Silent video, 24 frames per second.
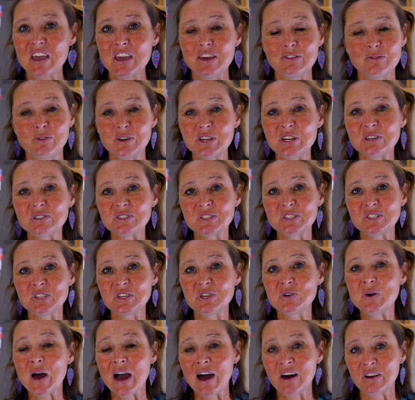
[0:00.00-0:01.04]
If we don't
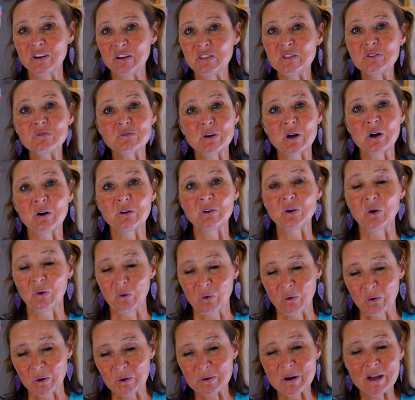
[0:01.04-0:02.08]
see you out on the road
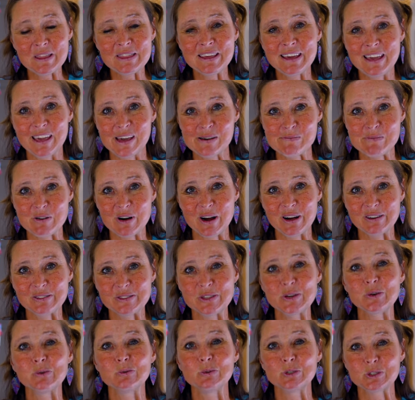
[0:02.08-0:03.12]
or around the campground,
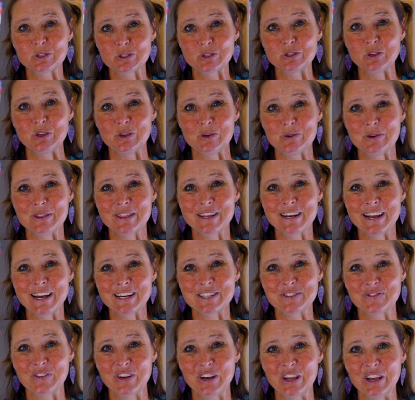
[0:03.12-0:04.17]
we'll see you in the
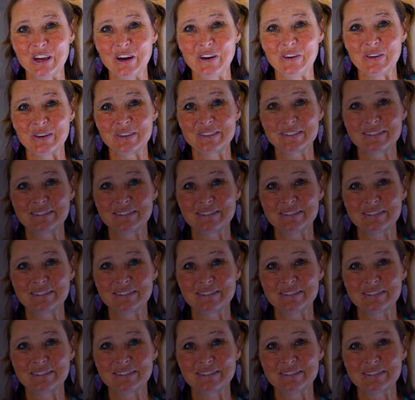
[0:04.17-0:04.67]
next video.